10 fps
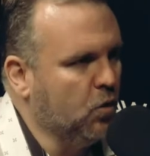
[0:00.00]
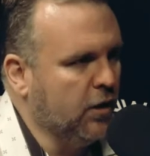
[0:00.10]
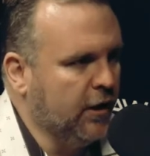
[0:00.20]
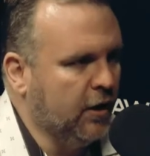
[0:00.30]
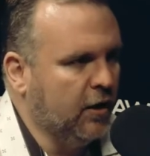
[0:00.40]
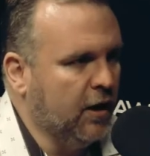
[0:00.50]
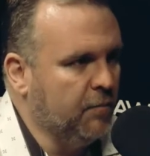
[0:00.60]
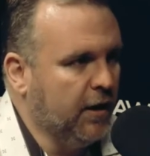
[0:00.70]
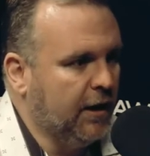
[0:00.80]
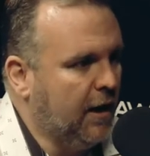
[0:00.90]
more year, and
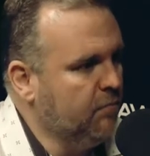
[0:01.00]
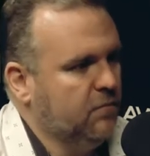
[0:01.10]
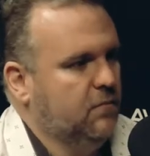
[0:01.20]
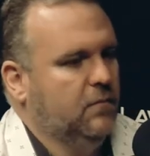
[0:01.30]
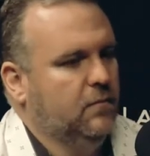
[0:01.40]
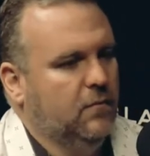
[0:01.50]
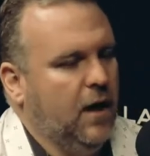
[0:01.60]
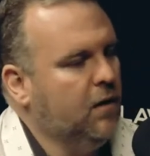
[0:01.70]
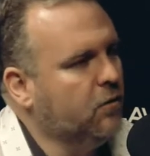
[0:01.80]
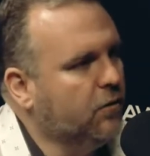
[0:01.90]
I'm like, I'm
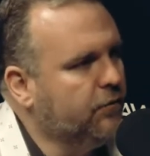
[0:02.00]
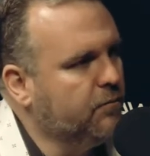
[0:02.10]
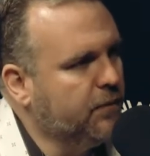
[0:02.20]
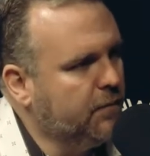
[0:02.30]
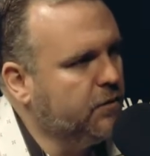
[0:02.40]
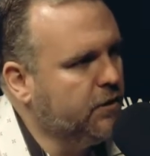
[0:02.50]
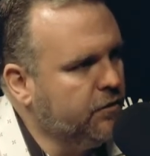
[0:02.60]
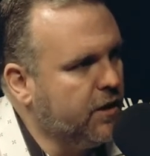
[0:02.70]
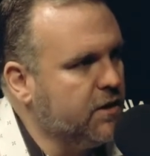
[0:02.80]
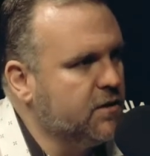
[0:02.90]
I don't know if I'm gonna be able to
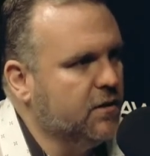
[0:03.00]
do this.